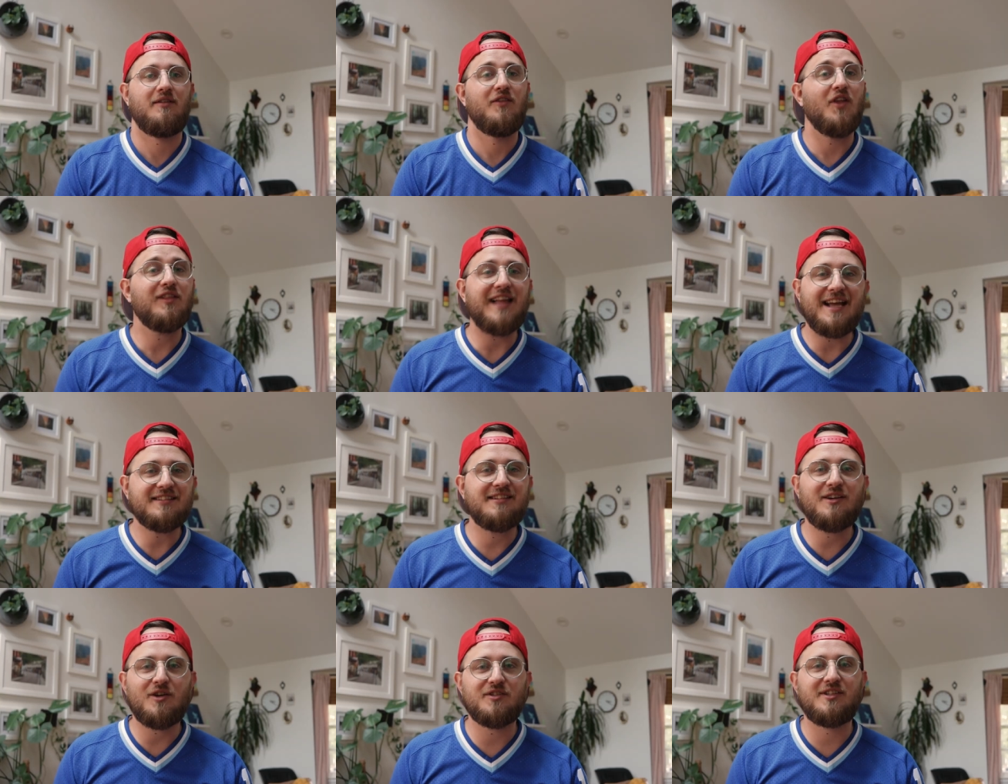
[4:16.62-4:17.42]
The last
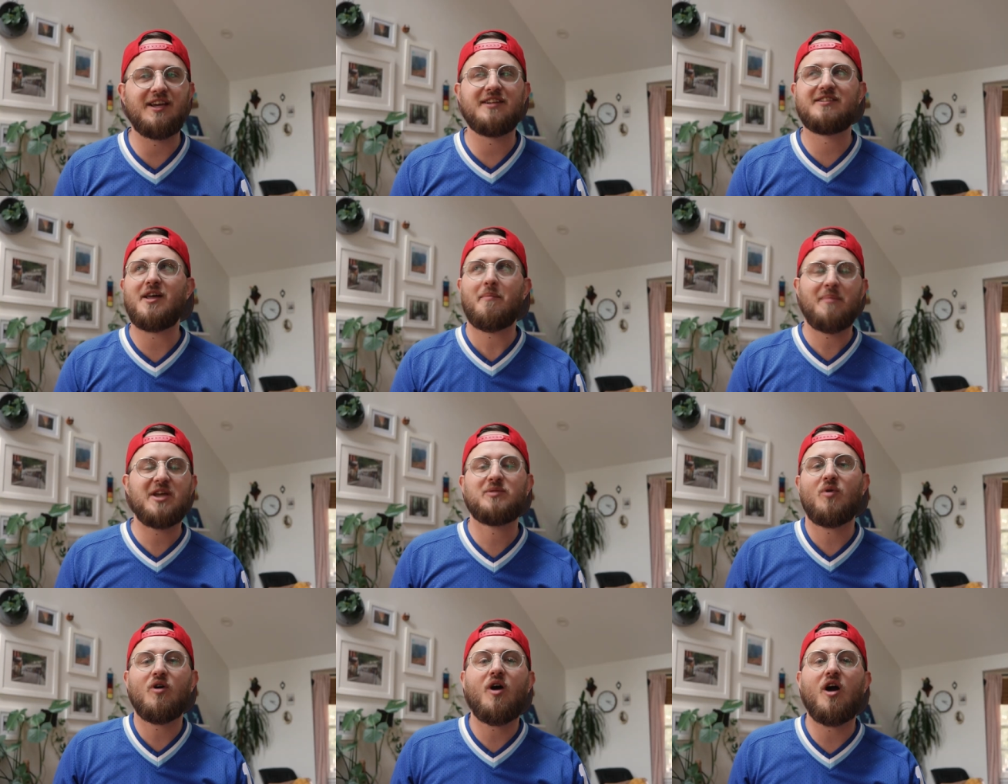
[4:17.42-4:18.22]
thing I'll say is that
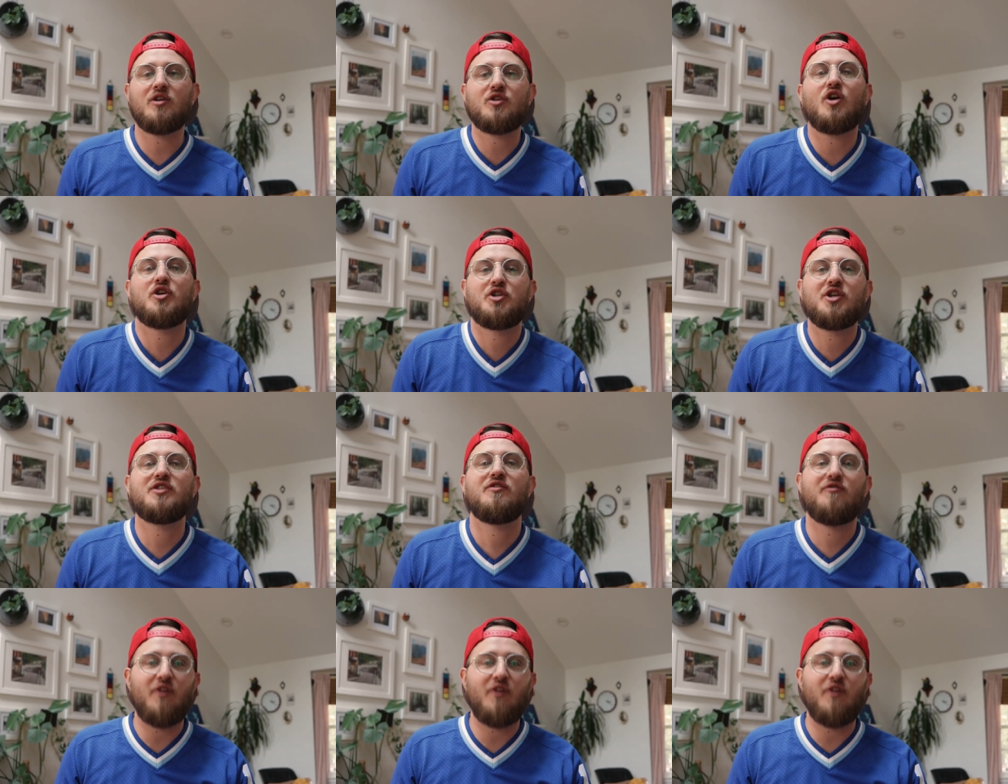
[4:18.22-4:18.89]
baseball cards are just